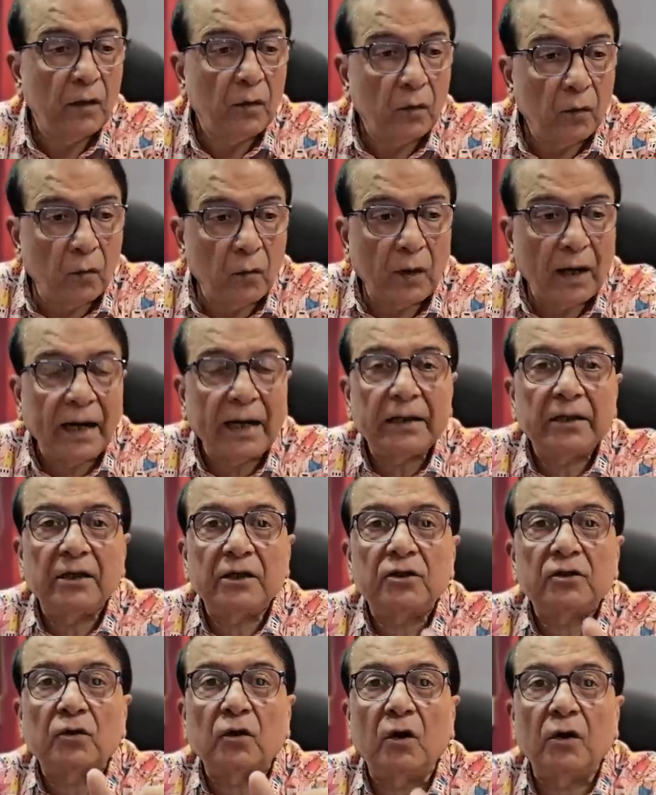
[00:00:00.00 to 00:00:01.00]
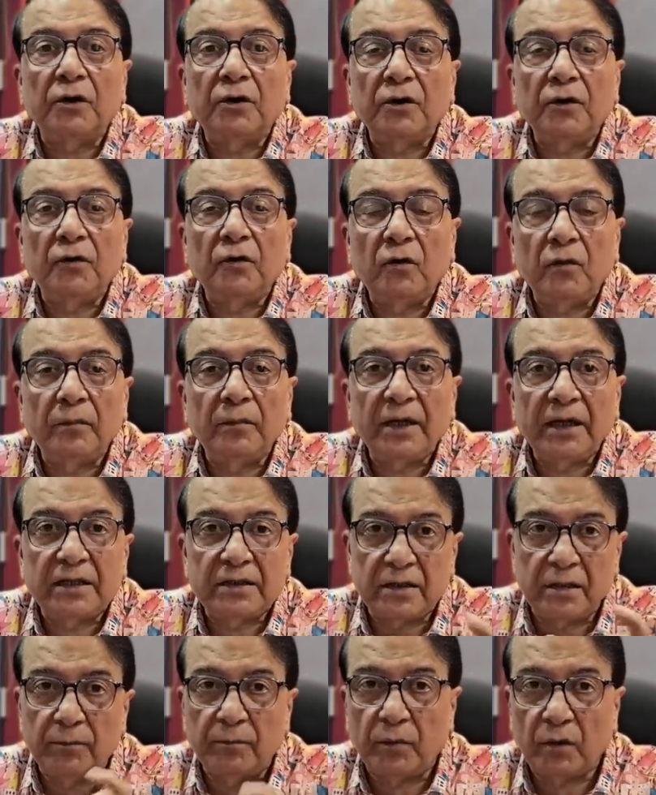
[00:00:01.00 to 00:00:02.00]
why this continuum
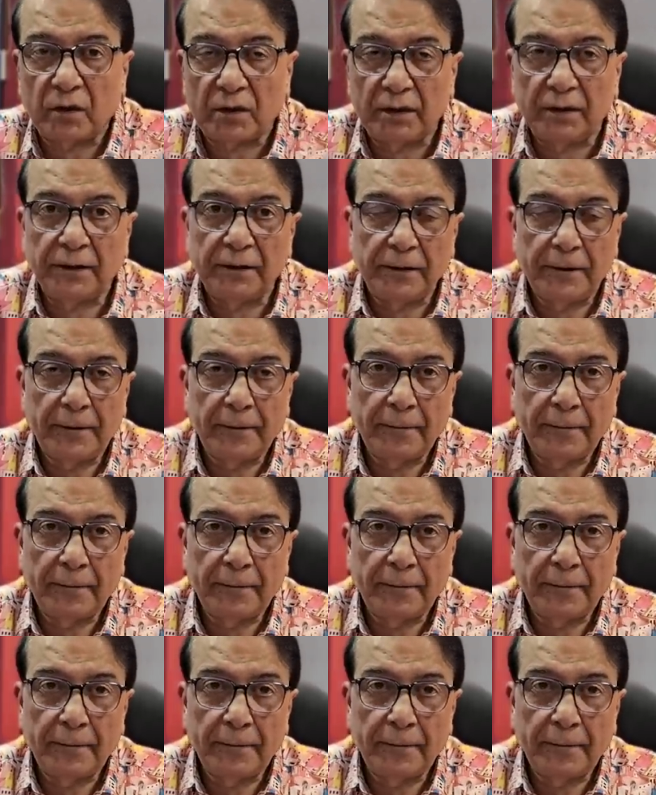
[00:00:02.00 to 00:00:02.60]
is important.